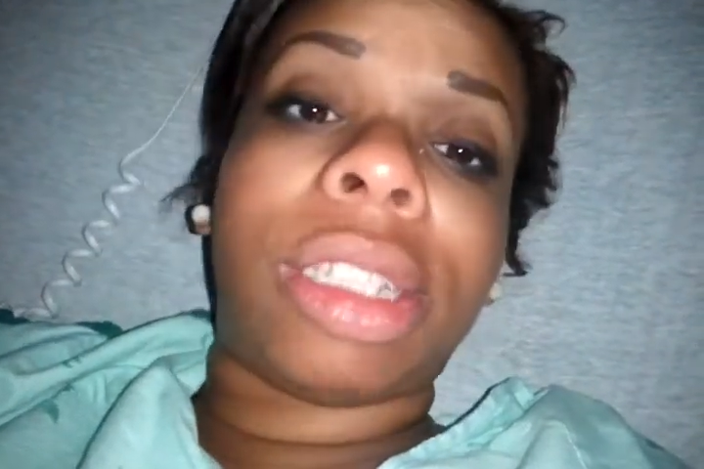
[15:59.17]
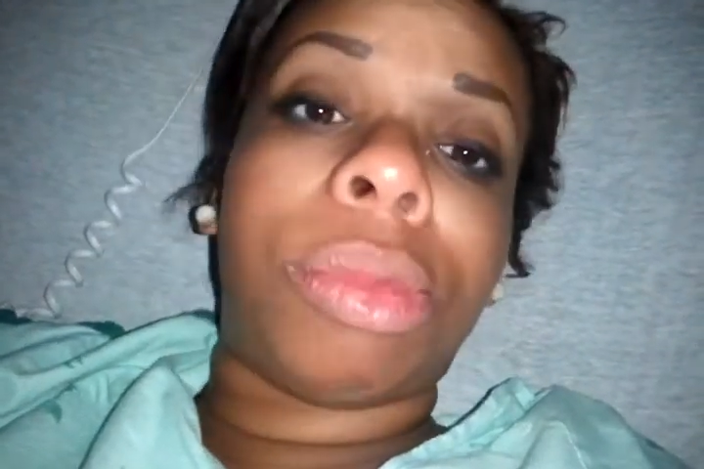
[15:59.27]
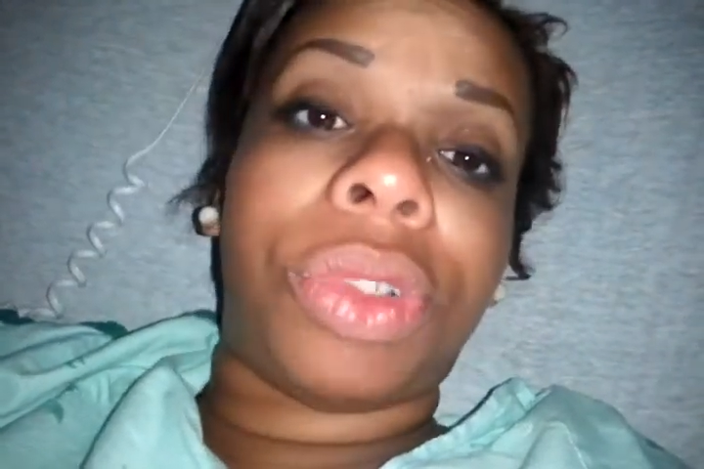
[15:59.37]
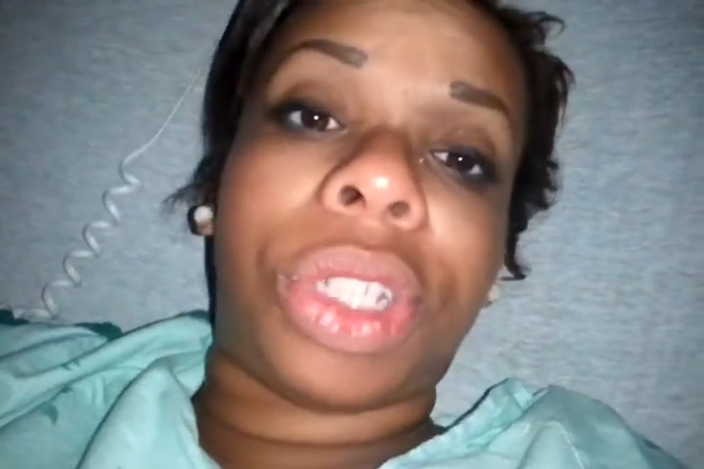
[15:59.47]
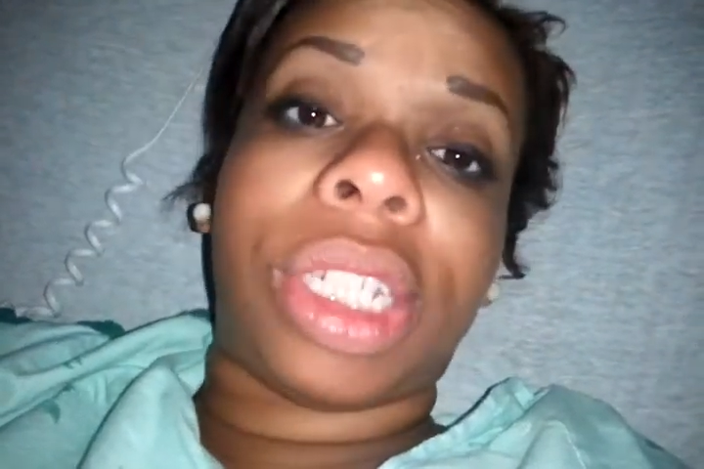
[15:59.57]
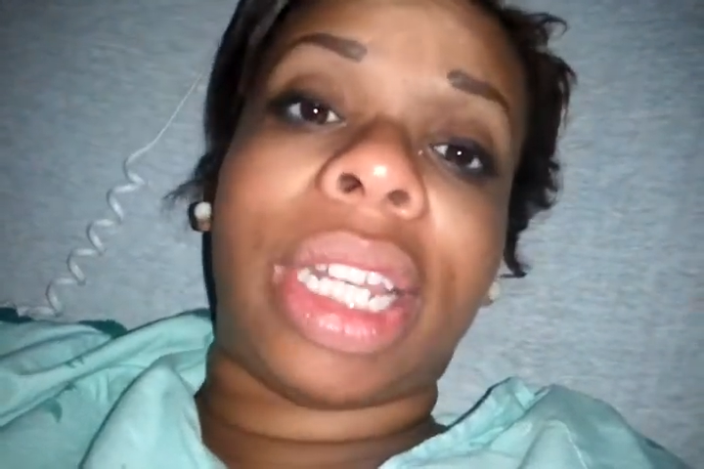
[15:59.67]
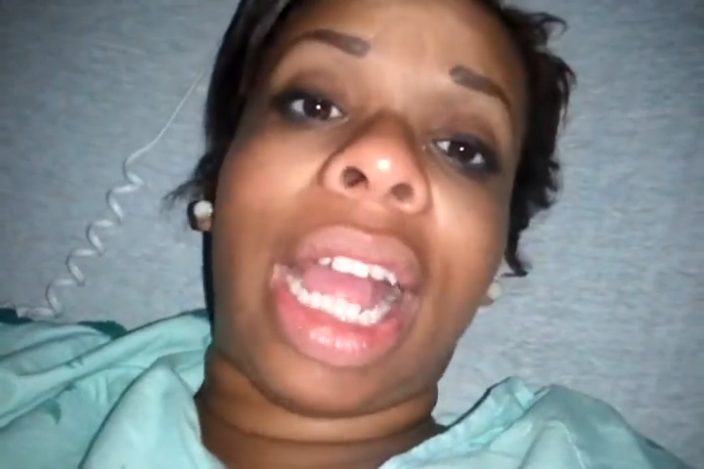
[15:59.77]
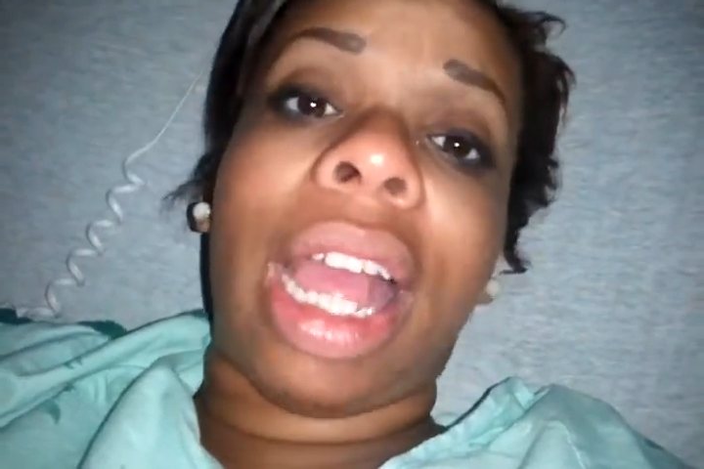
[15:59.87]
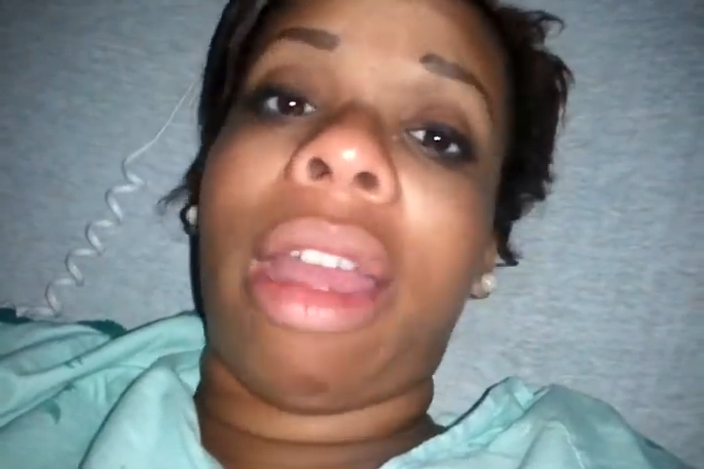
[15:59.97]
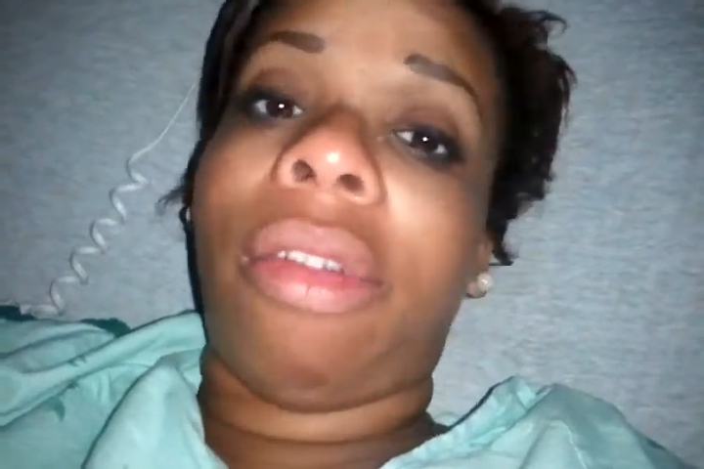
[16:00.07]
bullshit
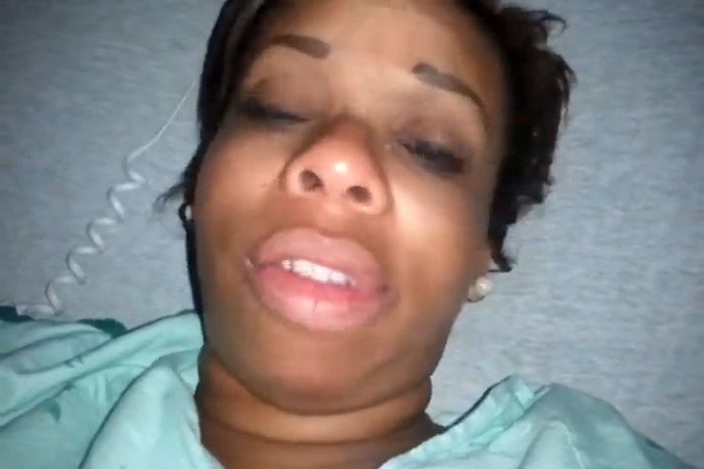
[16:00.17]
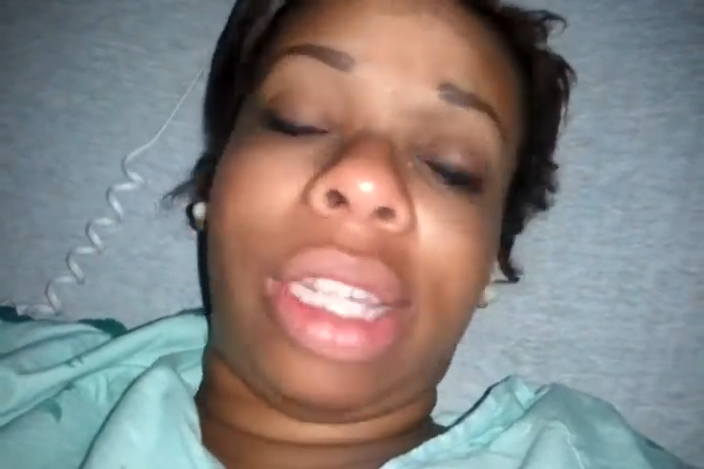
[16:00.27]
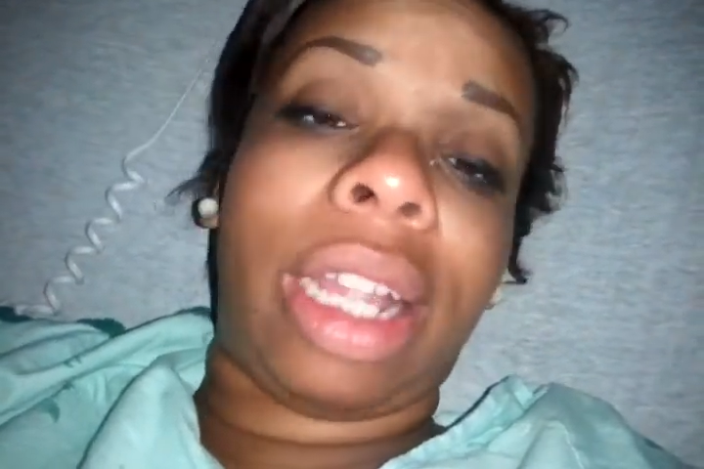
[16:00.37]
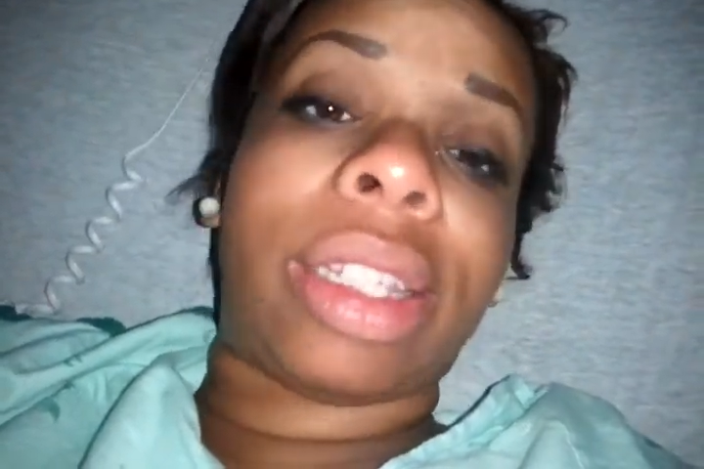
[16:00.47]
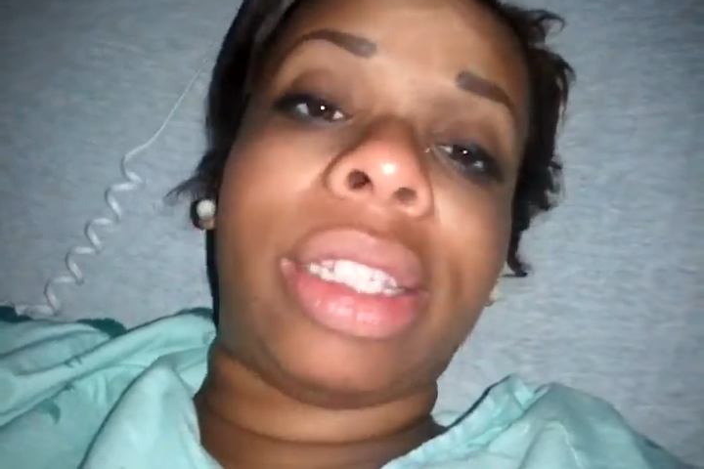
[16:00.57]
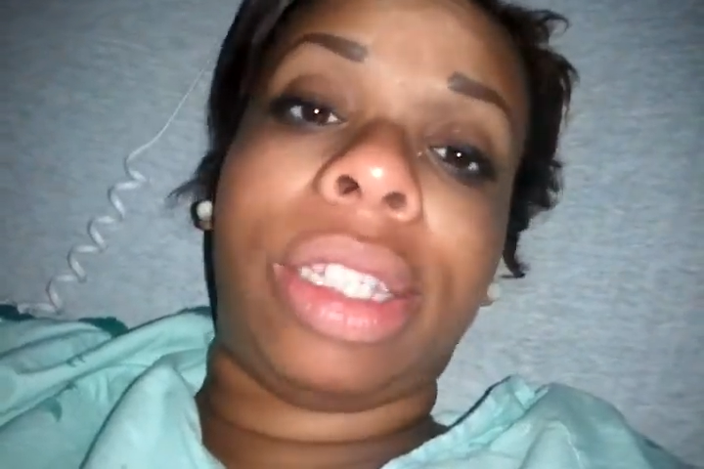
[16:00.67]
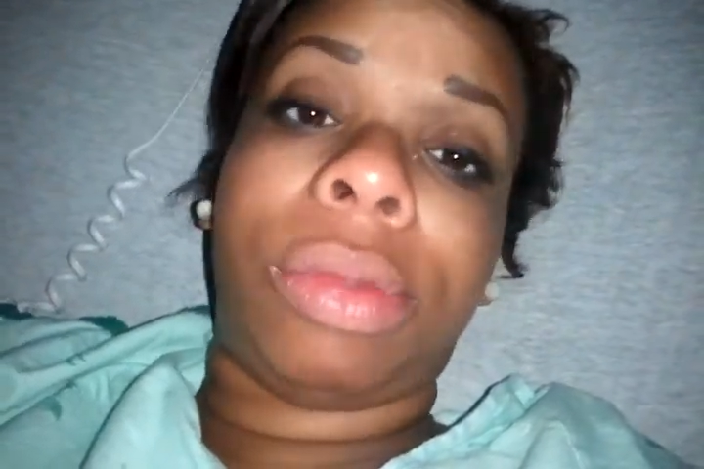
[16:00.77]
I ever had to deal